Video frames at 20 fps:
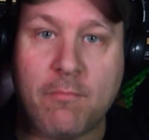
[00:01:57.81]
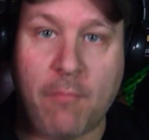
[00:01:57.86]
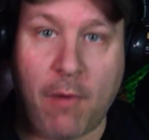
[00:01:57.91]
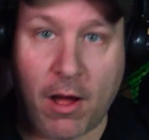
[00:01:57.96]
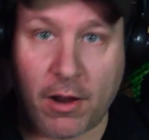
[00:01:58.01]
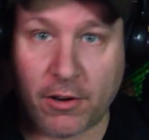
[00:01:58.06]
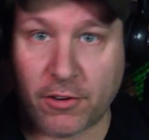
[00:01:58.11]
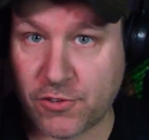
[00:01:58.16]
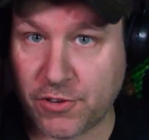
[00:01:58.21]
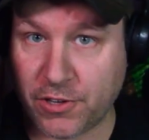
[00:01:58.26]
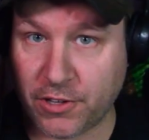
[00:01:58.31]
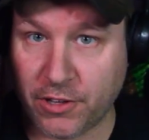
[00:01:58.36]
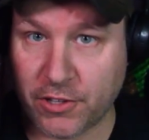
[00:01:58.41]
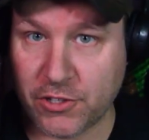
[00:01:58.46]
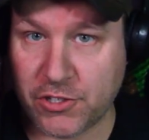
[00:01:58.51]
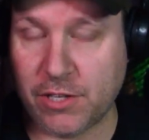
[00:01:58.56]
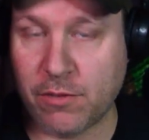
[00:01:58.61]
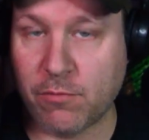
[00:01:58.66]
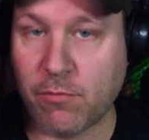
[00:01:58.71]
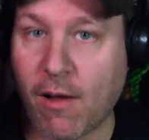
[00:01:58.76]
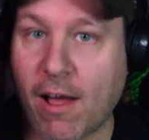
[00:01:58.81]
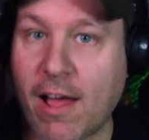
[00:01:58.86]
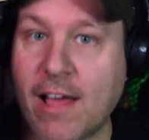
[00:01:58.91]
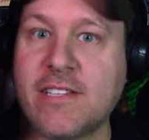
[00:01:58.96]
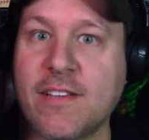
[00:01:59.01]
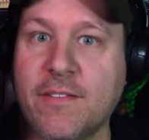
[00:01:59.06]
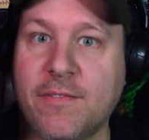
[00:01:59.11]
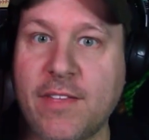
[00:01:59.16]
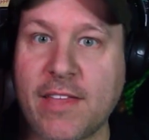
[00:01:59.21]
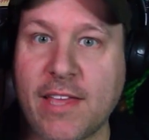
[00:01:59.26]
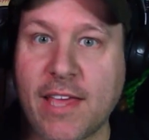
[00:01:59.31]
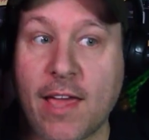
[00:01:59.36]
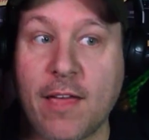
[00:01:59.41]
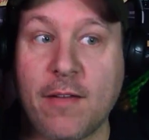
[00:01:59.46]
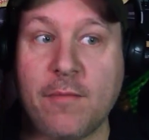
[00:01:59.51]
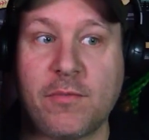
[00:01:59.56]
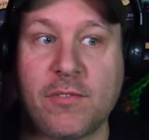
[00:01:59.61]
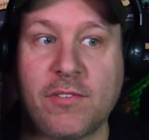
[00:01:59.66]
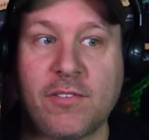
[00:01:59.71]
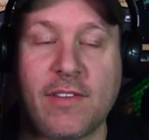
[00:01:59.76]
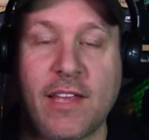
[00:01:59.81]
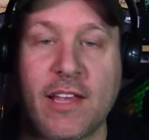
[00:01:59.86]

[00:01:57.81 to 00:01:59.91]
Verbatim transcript: modern trilogy, Rise of the Apes.